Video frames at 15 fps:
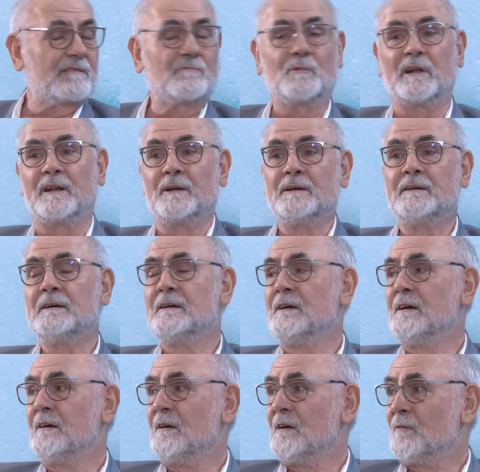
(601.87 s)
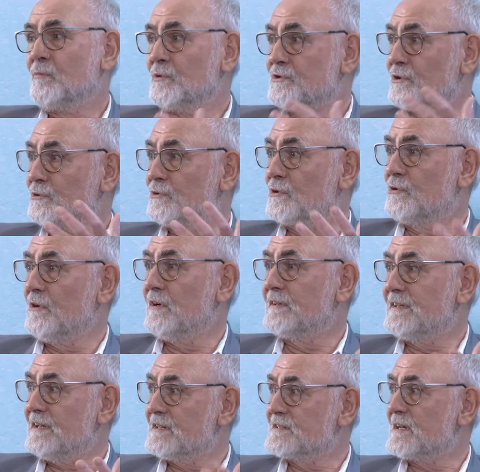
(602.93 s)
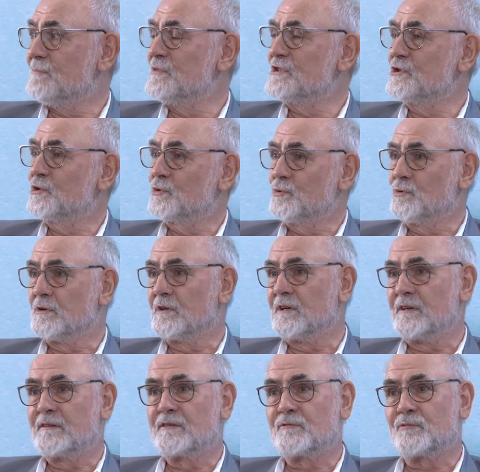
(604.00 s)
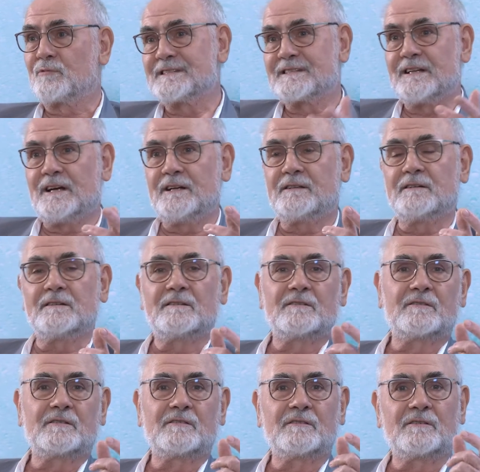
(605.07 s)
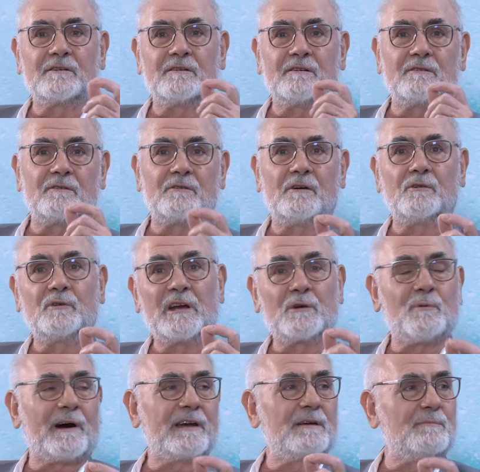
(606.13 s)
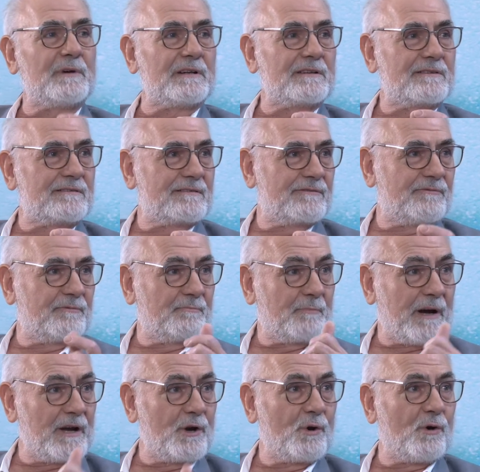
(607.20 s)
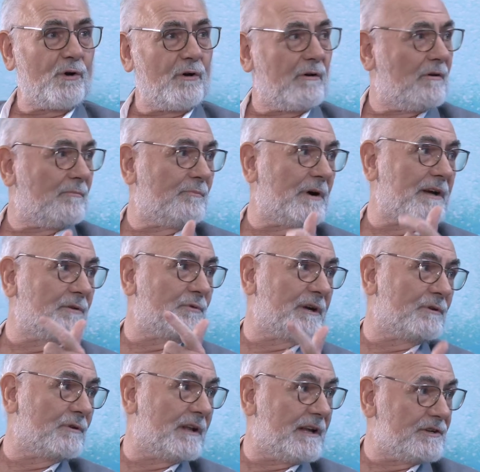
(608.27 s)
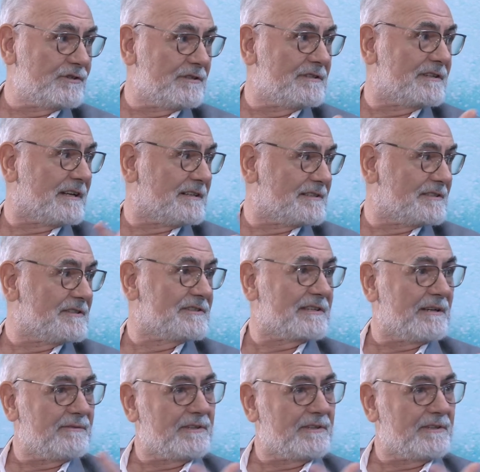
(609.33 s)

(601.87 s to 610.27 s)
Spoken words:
one. So TSM is a tool. It translated the requirements by law, by regulations, health and safety